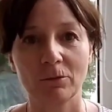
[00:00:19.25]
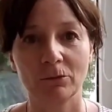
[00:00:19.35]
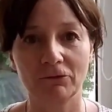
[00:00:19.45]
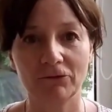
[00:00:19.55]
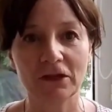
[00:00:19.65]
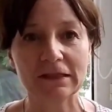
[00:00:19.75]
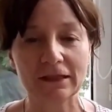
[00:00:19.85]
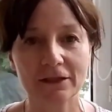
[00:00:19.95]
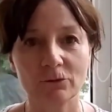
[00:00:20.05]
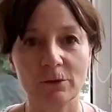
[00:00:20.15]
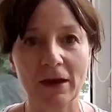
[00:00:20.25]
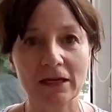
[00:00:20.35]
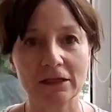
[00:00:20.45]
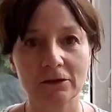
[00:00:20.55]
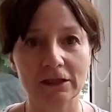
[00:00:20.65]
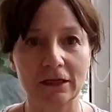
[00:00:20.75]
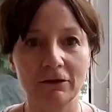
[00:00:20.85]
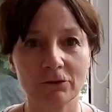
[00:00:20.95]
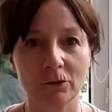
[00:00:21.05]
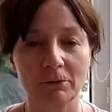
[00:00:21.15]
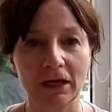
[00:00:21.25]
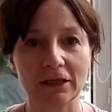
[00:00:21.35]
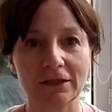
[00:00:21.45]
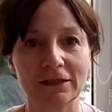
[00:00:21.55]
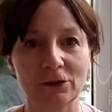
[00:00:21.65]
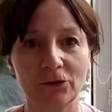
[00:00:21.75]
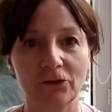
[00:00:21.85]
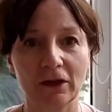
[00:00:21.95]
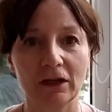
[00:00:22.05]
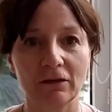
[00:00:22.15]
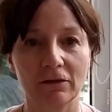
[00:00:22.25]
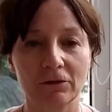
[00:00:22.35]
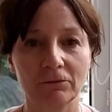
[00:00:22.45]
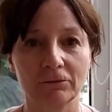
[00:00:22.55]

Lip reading: But first, let's remind ourselves what Malus's law says.